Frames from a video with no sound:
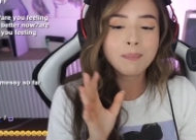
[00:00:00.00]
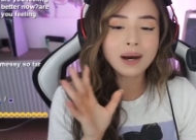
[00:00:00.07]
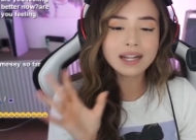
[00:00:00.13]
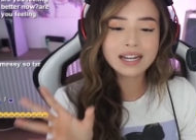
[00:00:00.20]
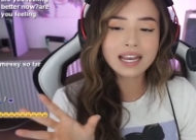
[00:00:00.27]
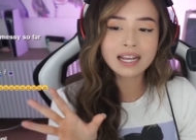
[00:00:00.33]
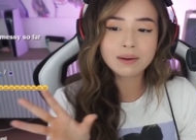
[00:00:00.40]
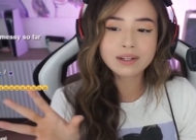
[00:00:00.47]

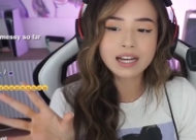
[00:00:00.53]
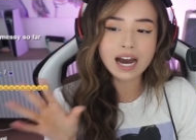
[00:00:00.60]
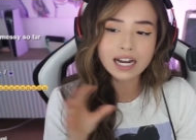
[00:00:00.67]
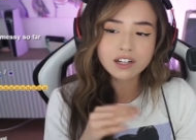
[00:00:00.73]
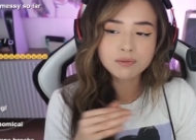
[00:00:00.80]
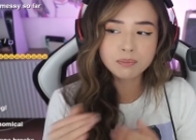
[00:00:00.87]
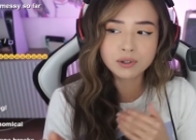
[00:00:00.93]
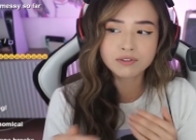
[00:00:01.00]
But it
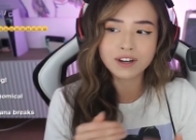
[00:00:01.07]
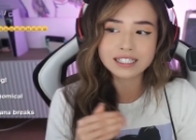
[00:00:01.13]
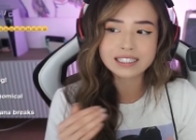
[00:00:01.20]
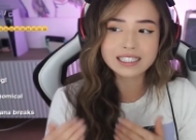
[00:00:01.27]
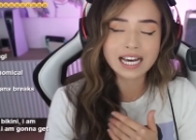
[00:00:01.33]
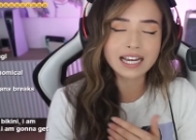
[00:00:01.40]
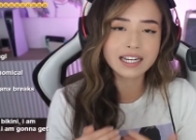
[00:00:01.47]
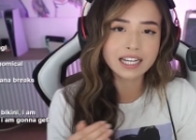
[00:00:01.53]
kind of
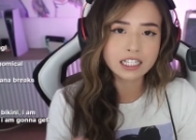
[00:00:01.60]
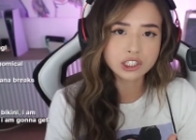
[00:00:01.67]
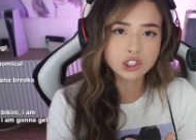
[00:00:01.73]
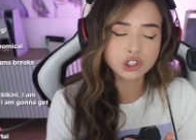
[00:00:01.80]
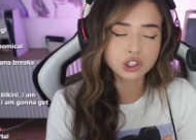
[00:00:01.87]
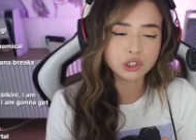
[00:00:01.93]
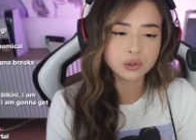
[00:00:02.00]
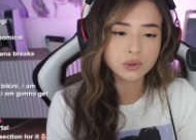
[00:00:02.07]
prevents that
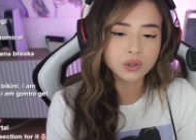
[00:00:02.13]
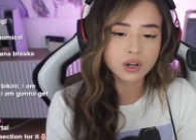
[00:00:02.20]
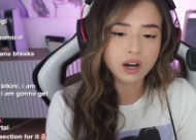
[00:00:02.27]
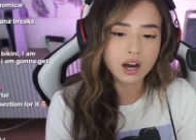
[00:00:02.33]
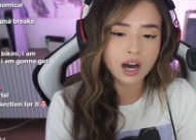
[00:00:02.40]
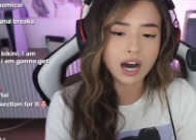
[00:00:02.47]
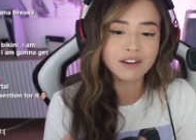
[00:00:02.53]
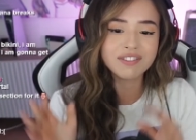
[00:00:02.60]
issue
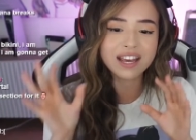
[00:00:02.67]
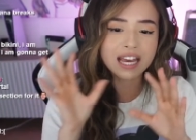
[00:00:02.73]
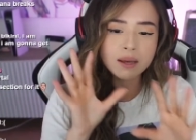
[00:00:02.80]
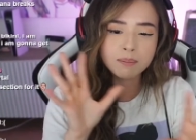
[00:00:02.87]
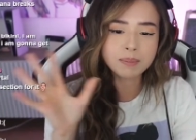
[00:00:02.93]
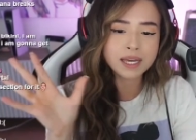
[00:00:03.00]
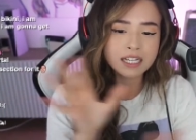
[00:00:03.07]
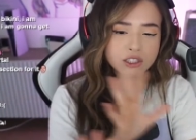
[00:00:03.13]
of
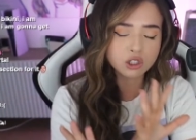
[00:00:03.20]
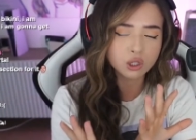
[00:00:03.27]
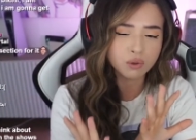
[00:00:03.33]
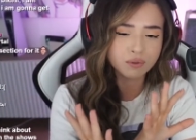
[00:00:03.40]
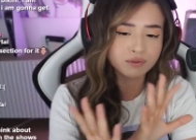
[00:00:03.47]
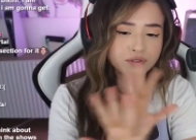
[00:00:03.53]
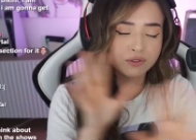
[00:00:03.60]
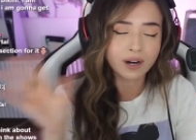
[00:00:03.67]
it being
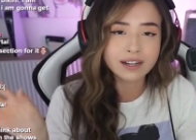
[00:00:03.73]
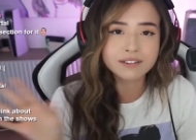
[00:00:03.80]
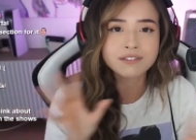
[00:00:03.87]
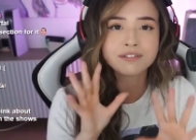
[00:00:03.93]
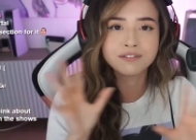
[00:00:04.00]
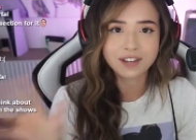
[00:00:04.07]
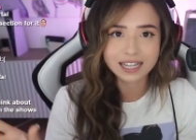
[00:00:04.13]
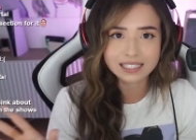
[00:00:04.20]
so
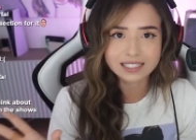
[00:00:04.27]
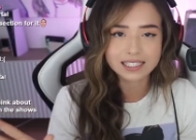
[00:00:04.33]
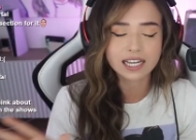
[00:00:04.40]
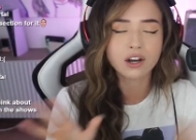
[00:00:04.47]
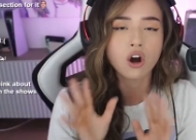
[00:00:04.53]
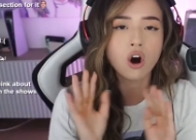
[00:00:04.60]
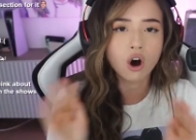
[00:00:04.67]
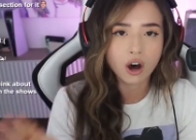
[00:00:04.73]

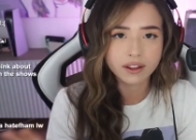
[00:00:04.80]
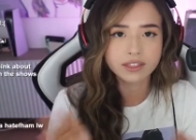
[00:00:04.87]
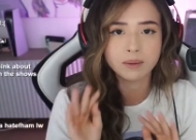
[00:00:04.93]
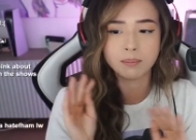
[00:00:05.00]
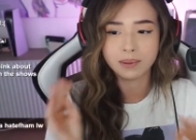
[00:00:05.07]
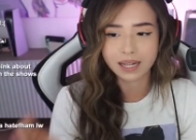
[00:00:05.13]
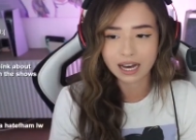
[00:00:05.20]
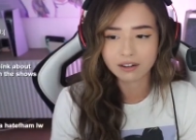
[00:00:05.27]
front-facing on
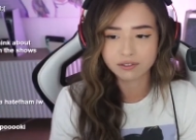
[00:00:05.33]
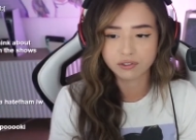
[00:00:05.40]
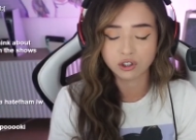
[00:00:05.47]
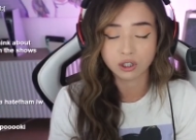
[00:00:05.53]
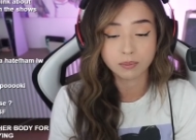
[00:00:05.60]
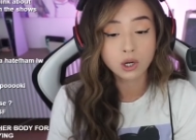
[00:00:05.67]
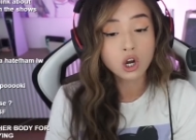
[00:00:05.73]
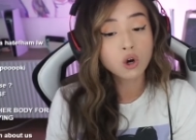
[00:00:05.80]
the
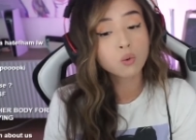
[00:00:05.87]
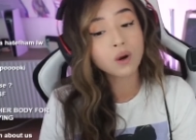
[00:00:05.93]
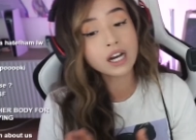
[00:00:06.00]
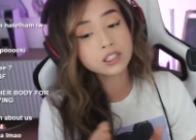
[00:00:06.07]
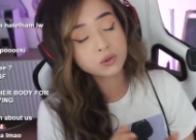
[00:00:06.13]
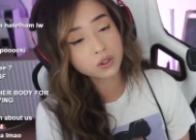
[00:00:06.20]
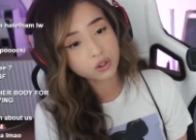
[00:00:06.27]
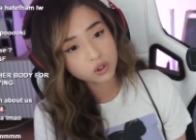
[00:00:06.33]
platform.
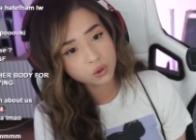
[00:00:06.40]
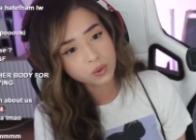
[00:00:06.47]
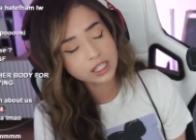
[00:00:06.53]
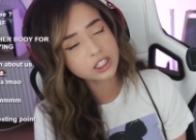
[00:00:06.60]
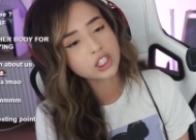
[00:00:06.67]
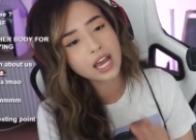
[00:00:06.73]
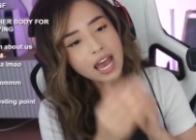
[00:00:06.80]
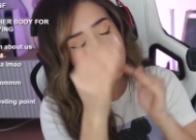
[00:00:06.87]
Whereas with
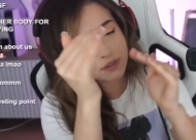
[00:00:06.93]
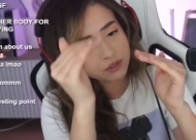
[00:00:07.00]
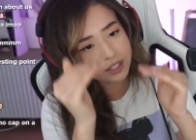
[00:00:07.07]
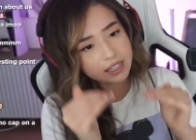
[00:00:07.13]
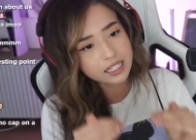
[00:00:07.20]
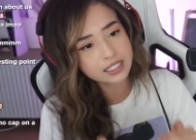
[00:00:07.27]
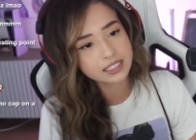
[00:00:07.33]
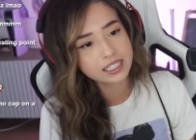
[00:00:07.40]
Twitch,
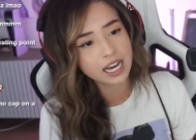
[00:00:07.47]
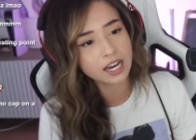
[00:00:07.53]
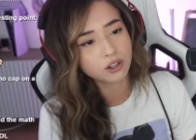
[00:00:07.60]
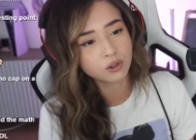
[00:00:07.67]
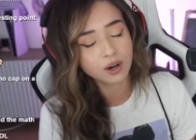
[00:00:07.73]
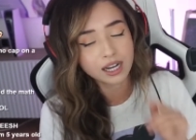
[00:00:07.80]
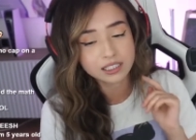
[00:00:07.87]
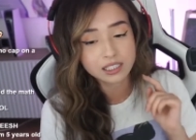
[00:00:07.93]
everything is
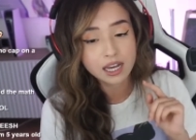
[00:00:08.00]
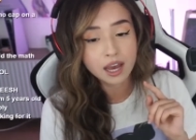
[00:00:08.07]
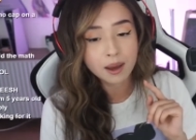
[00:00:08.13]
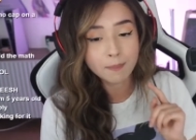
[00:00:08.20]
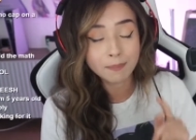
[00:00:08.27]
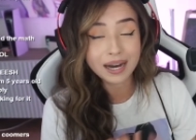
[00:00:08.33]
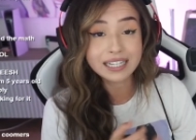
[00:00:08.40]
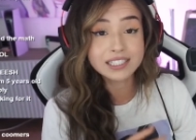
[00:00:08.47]
categorized
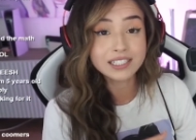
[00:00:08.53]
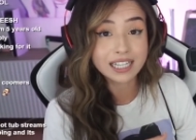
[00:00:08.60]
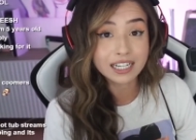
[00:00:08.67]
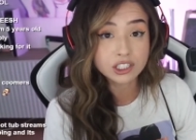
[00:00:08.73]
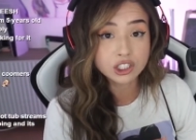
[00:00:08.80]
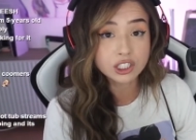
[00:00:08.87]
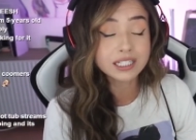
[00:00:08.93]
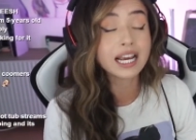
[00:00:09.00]
by
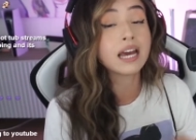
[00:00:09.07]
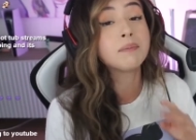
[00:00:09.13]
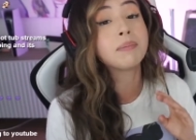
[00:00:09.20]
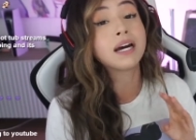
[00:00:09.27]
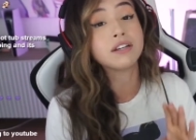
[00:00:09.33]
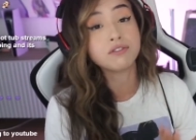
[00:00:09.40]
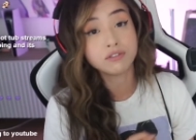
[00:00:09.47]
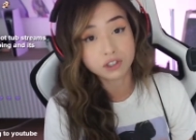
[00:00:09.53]
section and
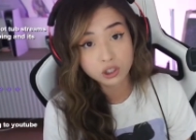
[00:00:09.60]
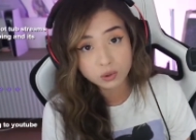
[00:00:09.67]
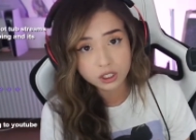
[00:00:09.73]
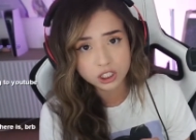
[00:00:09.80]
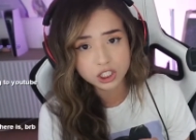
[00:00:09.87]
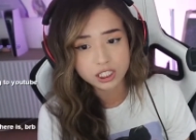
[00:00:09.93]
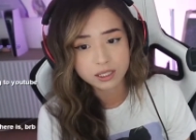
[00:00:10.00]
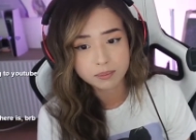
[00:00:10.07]
by
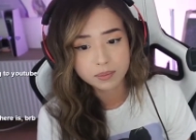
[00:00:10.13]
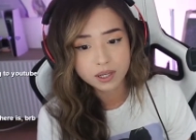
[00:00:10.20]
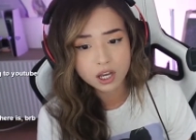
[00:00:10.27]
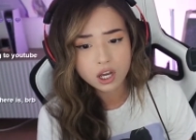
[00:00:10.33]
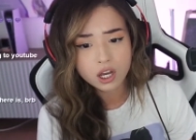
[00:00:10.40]
viewership.